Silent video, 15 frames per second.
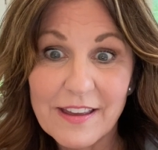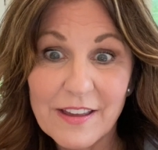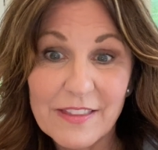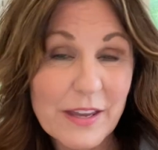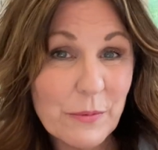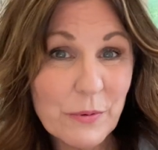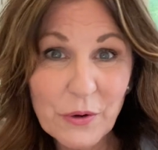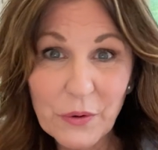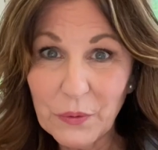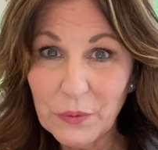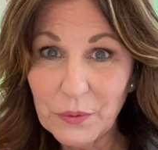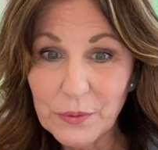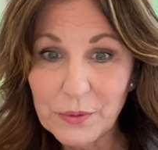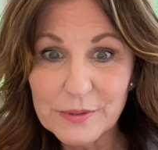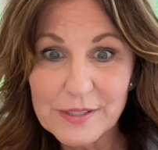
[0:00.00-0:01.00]
they were
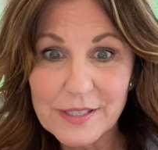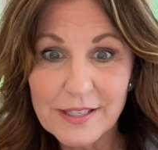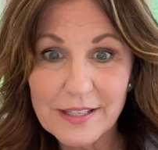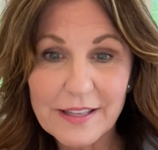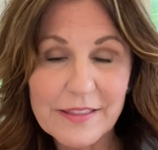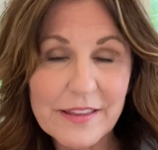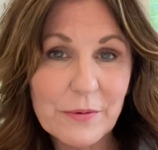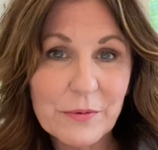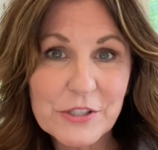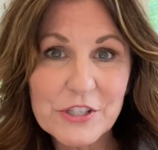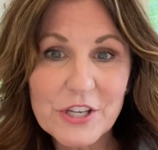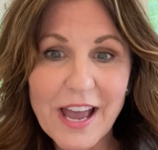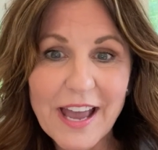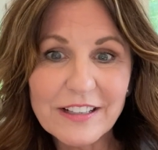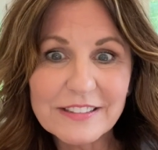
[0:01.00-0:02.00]
old and they were
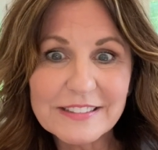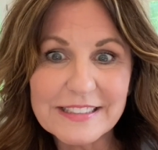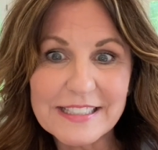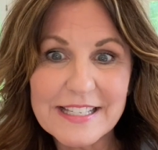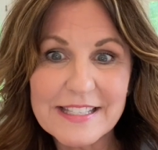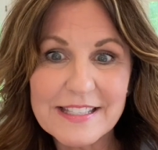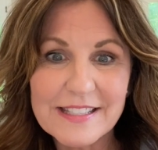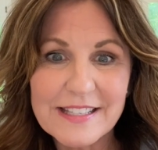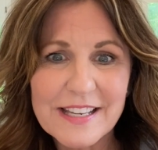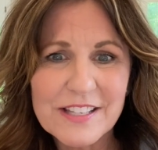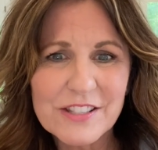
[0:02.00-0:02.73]
childless.